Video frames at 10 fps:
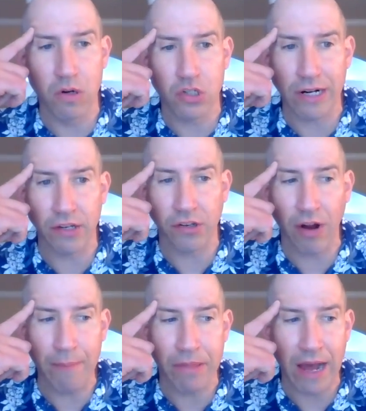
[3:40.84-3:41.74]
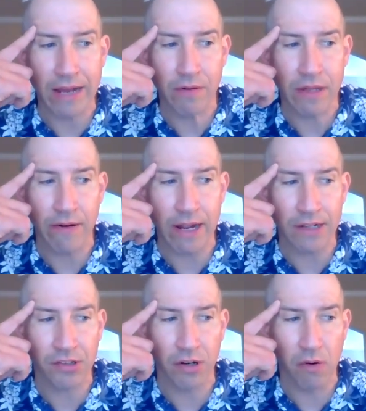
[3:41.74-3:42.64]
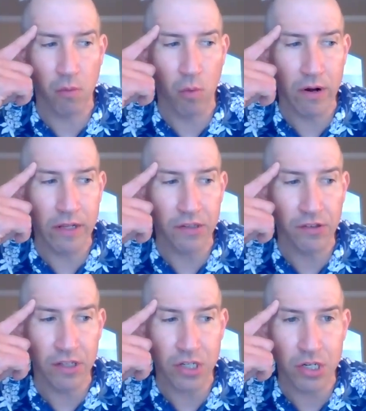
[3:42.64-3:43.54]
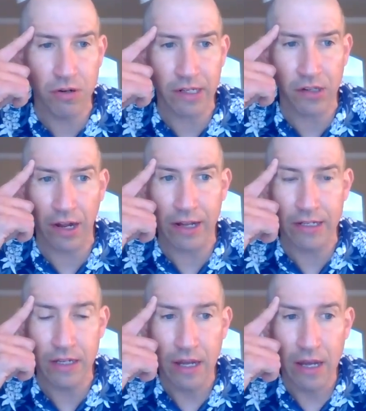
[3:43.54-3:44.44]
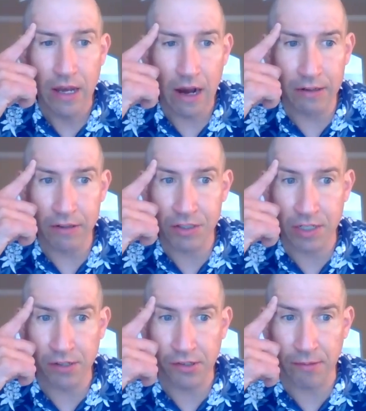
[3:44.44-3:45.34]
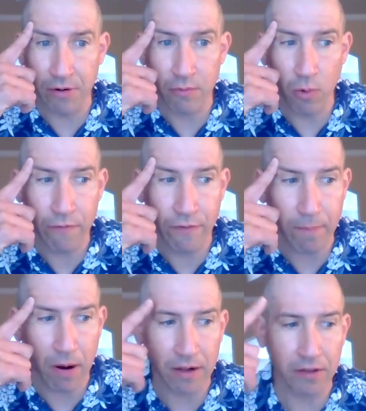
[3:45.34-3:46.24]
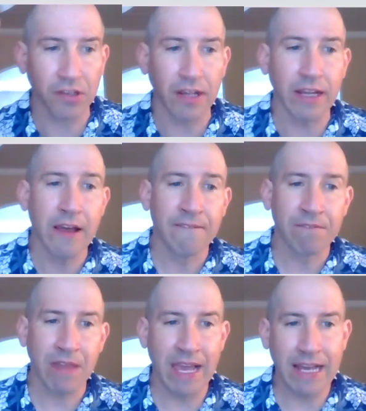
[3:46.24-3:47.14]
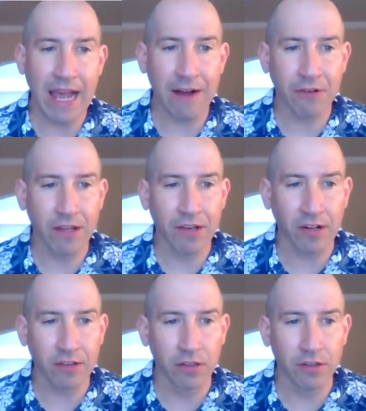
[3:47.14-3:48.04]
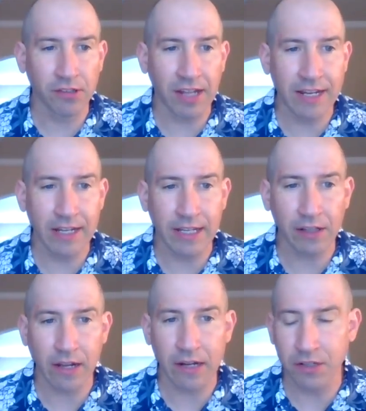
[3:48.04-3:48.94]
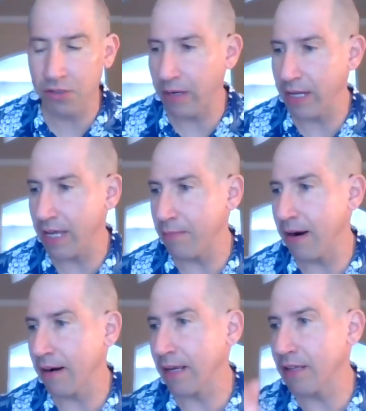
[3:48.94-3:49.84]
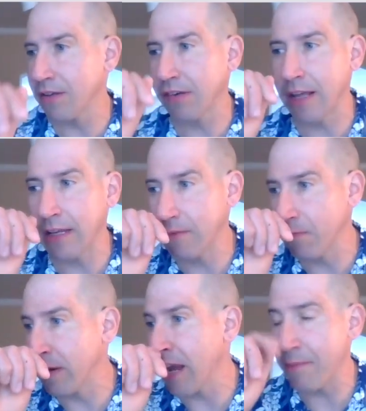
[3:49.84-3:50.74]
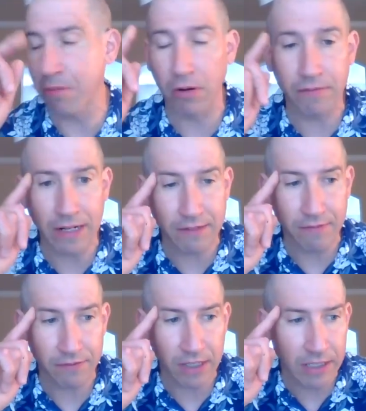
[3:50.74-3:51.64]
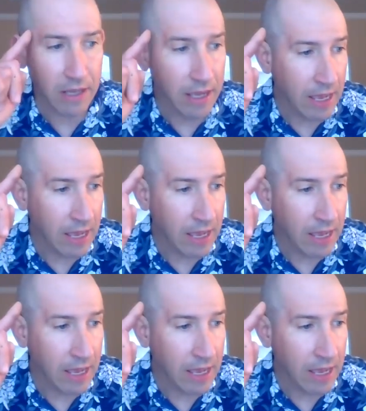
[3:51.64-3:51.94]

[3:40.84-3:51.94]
tried to stop that. Their answer was the shoot on sight, unrestricted submarine warfare policy. And after they sunk the Lusitania, killing 128 Americans in April of 1915,